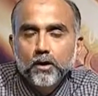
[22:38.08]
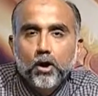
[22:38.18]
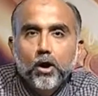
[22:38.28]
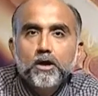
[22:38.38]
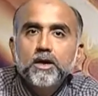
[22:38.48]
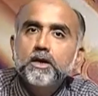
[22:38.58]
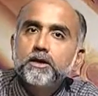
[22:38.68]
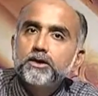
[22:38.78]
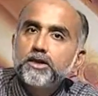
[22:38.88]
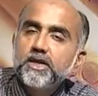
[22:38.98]
Or
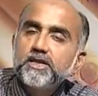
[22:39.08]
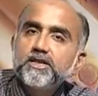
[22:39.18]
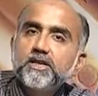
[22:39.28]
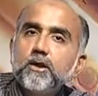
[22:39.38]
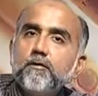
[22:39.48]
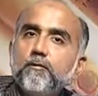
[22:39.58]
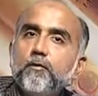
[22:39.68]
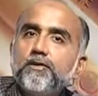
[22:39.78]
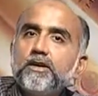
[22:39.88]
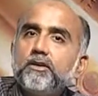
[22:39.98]
instead of
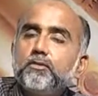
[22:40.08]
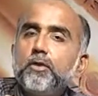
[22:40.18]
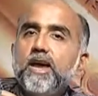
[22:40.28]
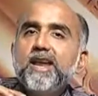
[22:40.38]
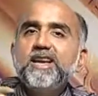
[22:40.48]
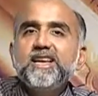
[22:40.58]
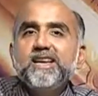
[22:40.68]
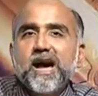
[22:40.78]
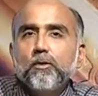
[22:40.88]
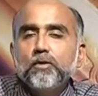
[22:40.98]
moving to any
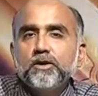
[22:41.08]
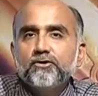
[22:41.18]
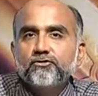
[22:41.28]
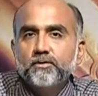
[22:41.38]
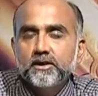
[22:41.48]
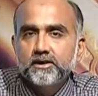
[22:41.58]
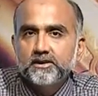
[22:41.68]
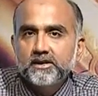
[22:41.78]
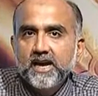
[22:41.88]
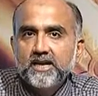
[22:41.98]
downward
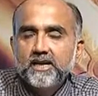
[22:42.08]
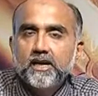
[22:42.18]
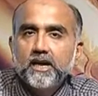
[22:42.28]
side,